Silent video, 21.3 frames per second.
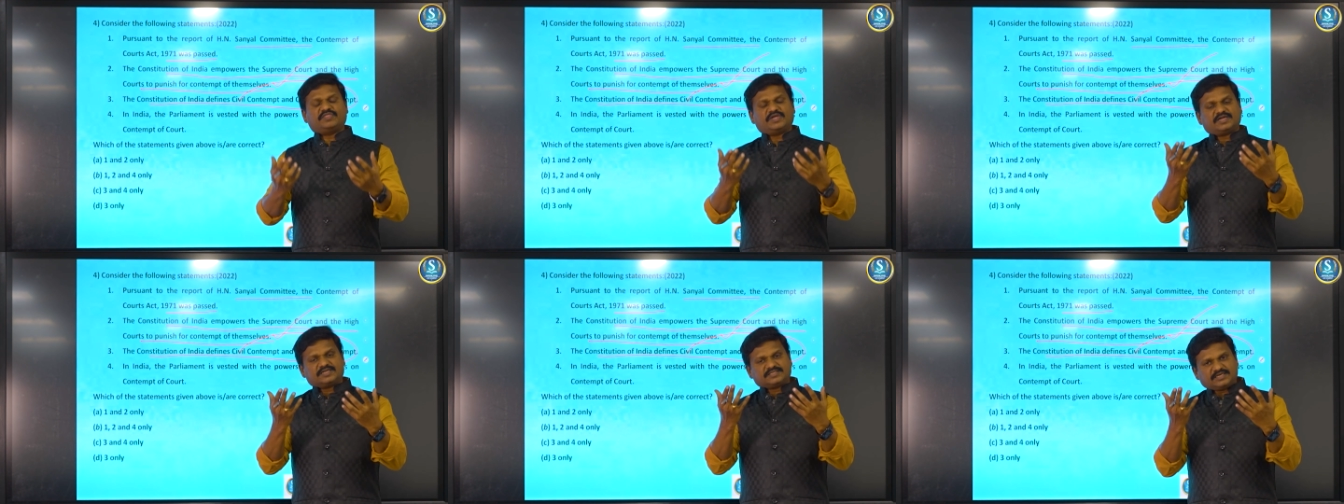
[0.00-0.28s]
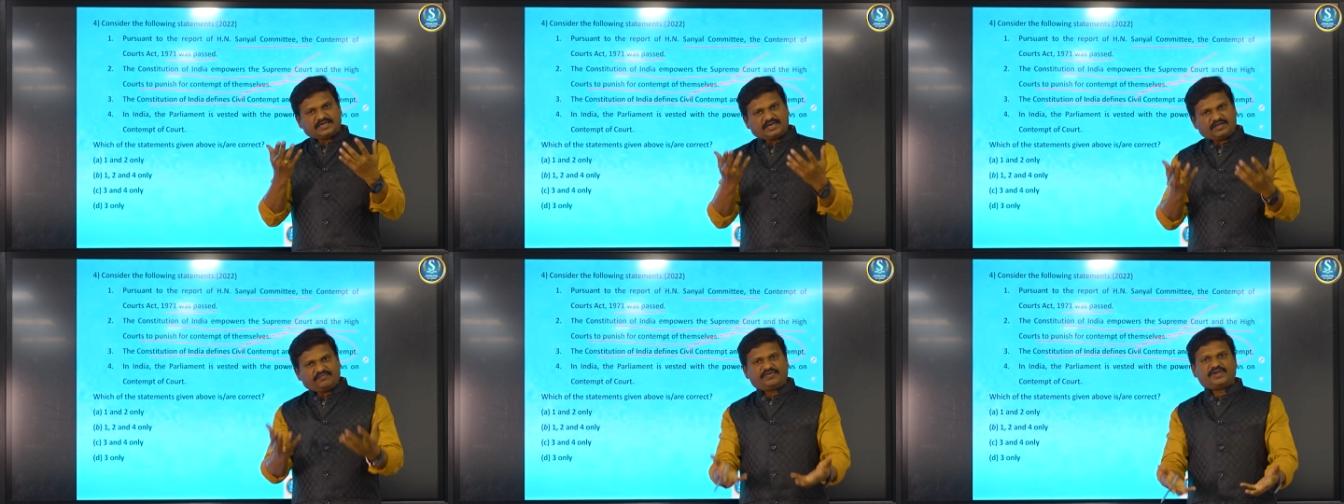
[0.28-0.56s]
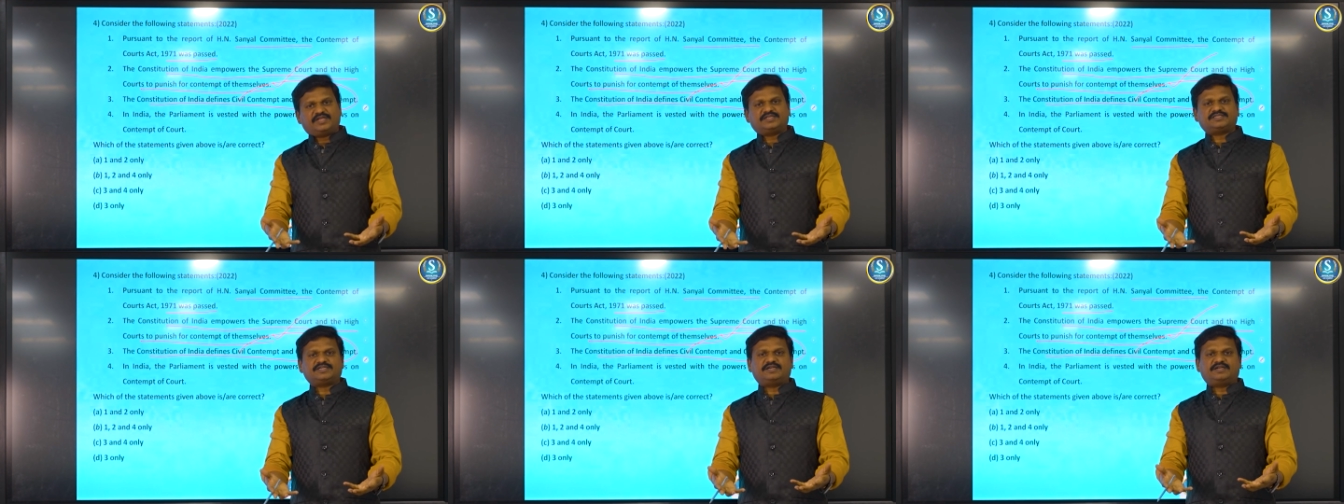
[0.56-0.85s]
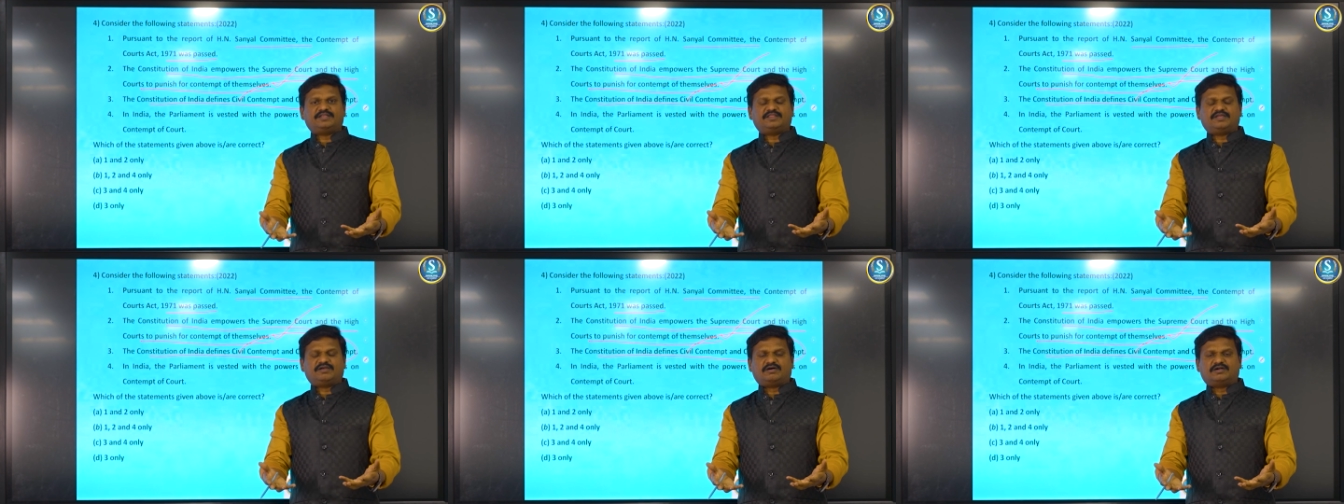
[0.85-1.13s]
there is a definition
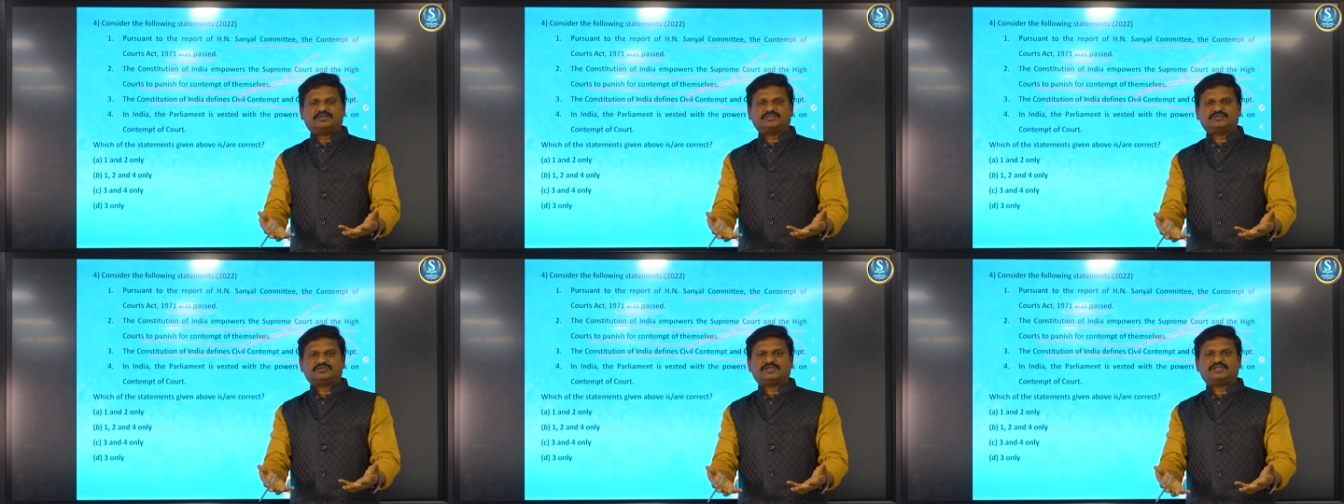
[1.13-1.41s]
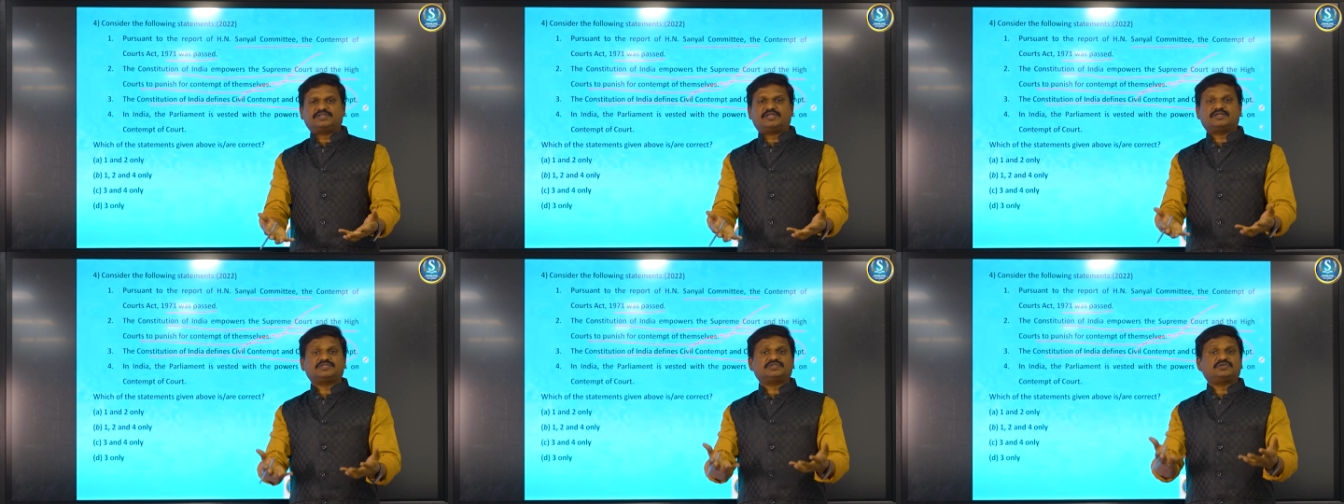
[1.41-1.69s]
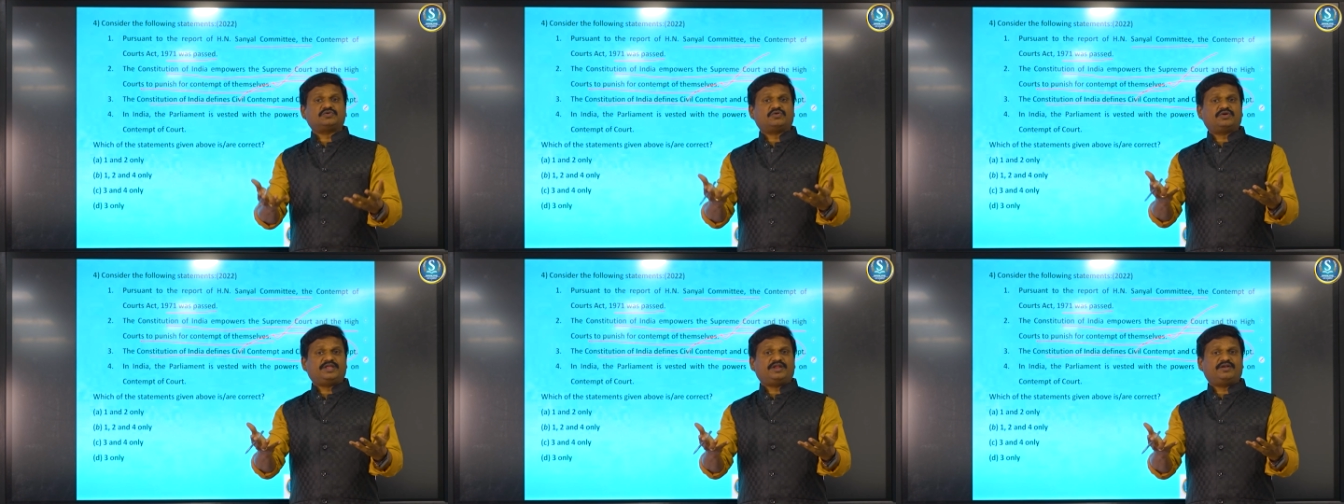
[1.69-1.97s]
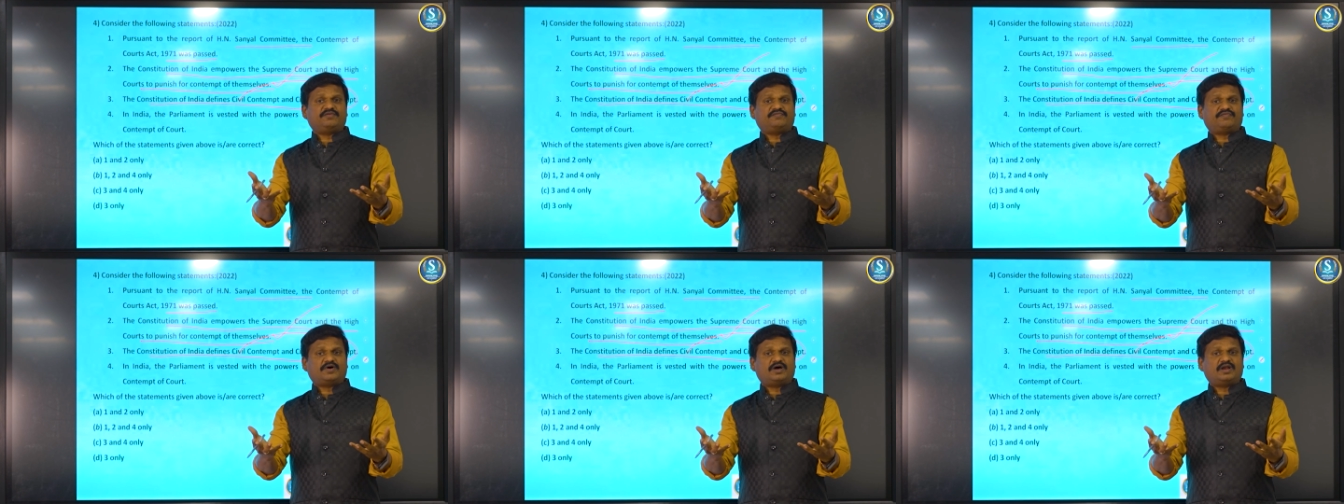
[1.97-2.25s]
in the Constitution, there is no
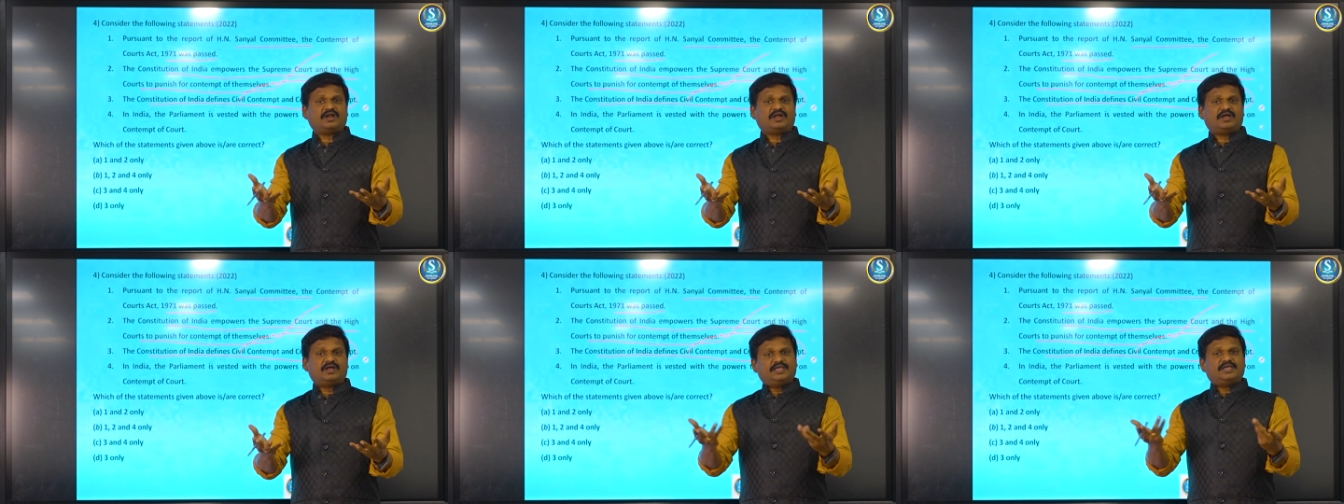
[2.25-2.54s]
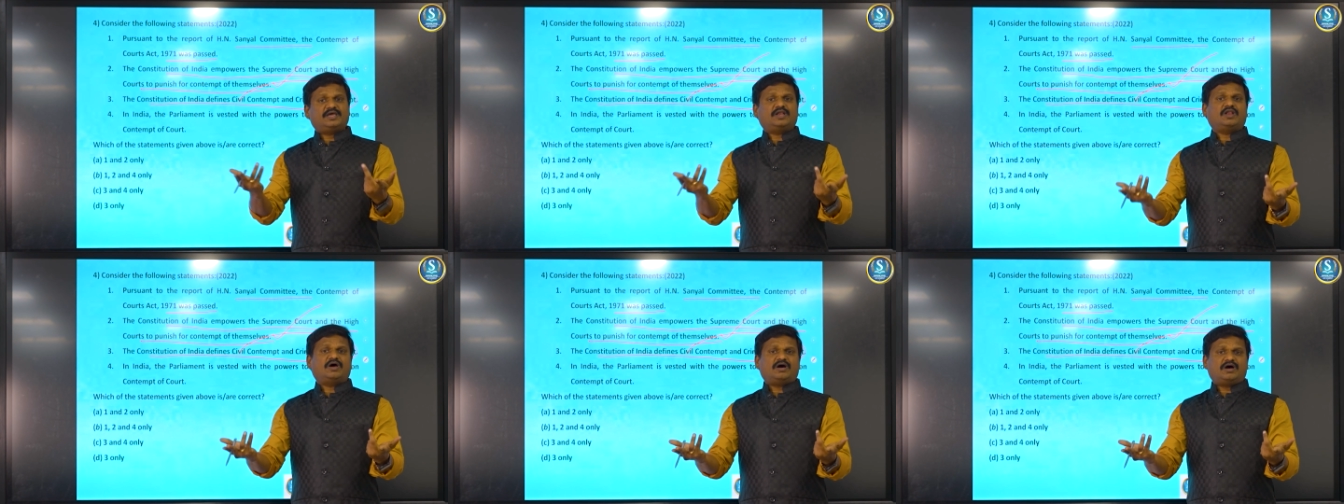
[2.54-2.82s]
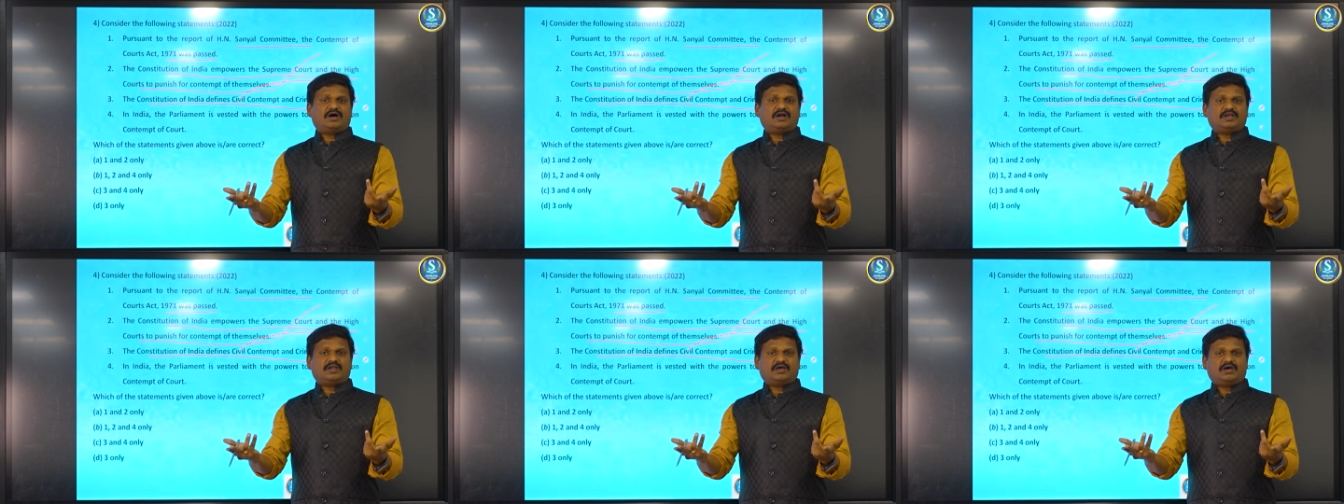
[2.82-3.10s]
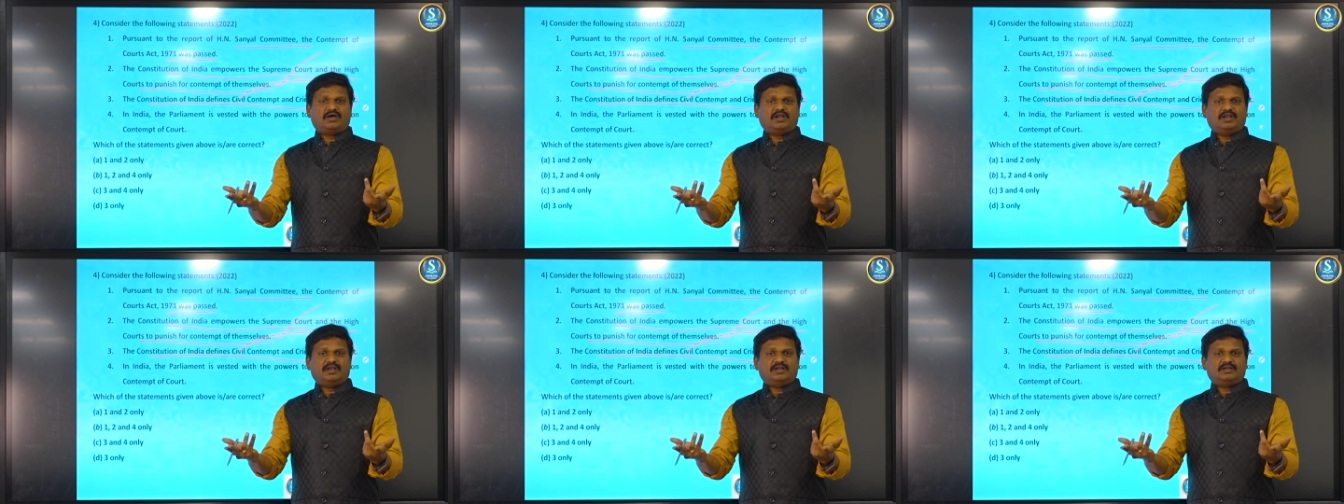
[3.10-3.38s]
need for a law at
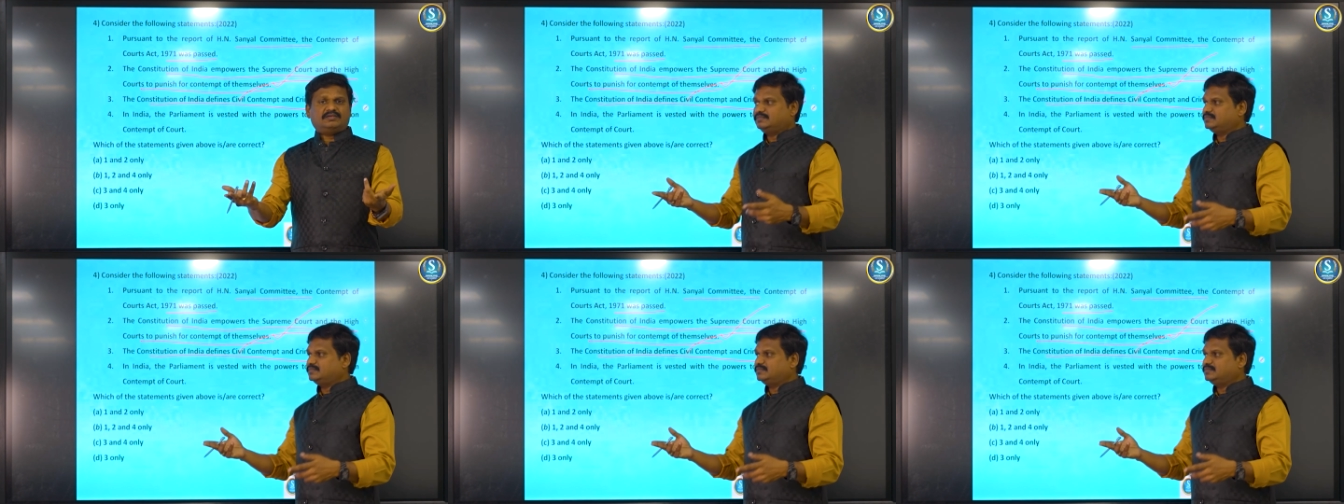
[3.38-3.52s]
all.